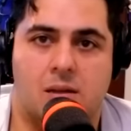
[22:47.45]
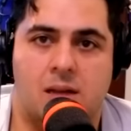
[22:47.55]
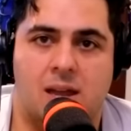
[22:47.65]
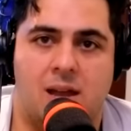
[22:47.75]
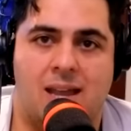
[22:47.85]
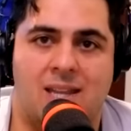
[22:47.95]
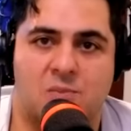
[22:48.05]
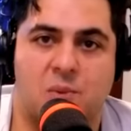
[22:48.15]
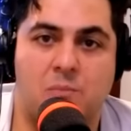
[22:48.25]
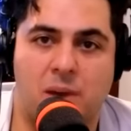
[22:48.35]
And I and
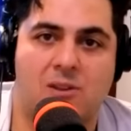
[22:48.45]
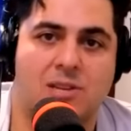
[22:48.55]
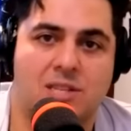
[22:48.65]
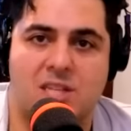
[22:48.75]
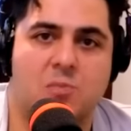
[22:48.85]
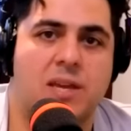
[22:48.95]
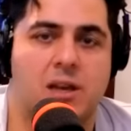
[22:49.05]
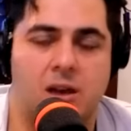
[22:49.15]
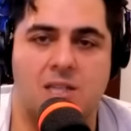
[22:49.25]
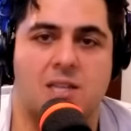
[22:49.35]
it's been better since
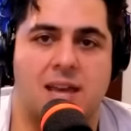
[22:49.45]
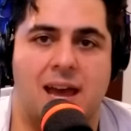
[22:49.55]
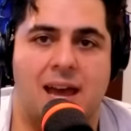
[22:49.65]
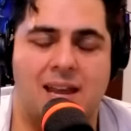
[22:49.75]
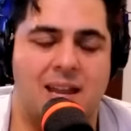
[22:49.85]
because of that.